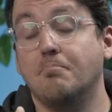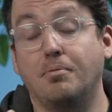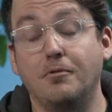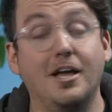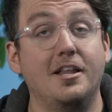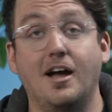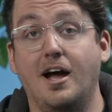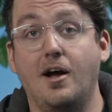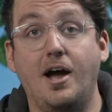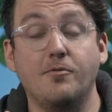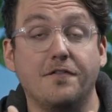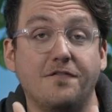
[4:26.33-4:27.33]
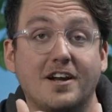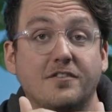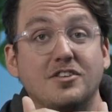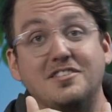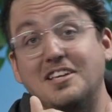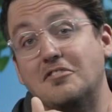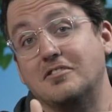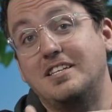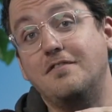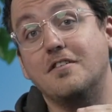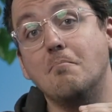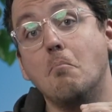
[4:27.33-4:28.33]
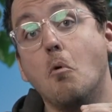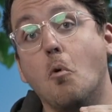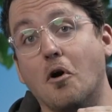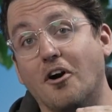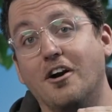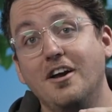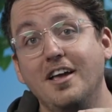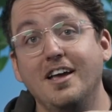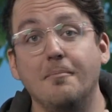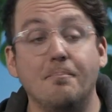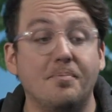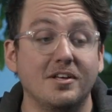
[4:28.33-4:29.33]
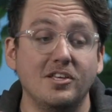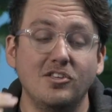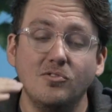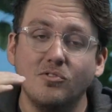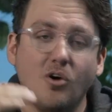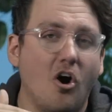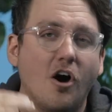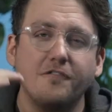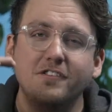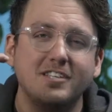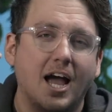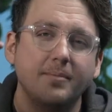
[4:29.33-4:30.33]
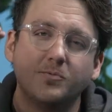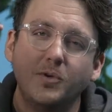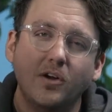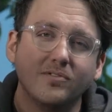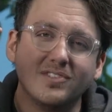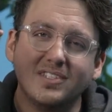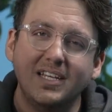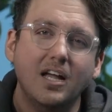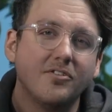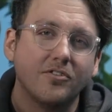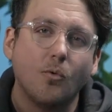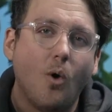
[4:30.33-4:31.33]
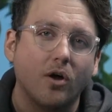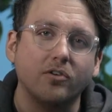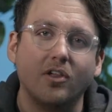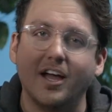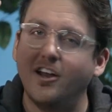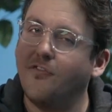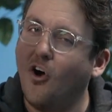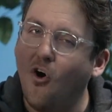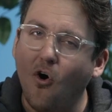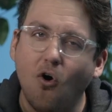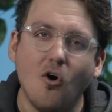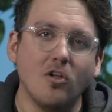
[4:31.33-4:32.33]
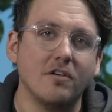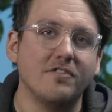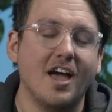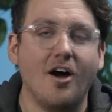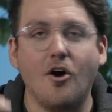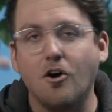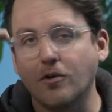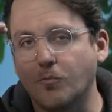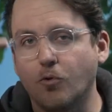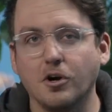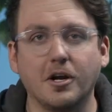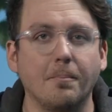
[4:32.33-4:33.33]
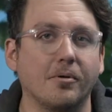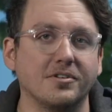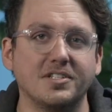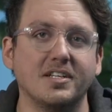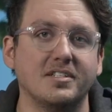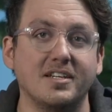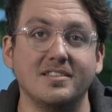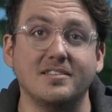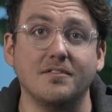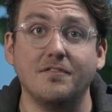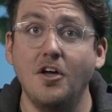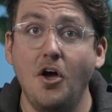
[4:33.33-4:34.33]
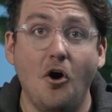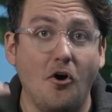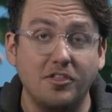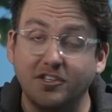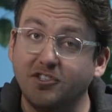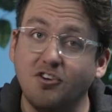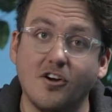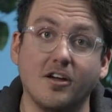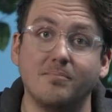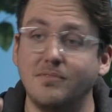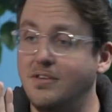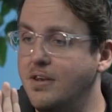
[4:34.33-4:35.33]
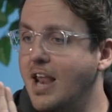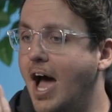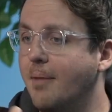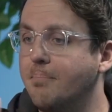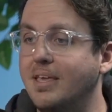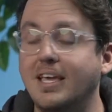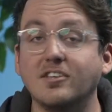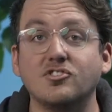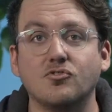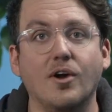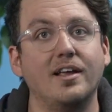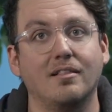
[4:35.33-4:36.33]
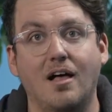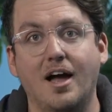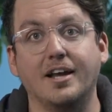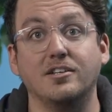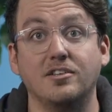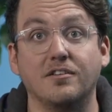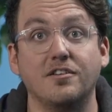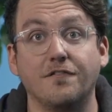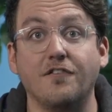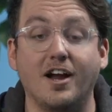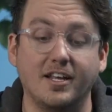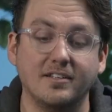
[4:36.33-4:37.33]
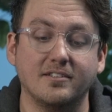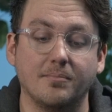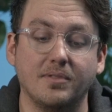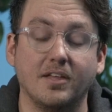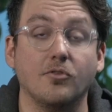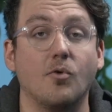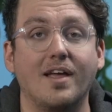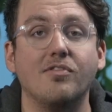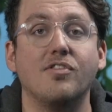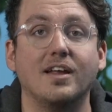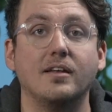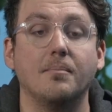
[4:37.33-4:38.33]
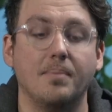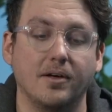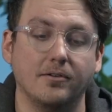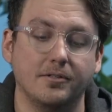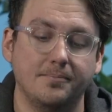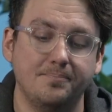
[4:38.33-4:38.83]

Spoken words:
and I would effectively say there's even more, but oftentimes we don't see under the waterline of all of that hard work and persistence of the startup not being a straight line to finding something, the right thing to build.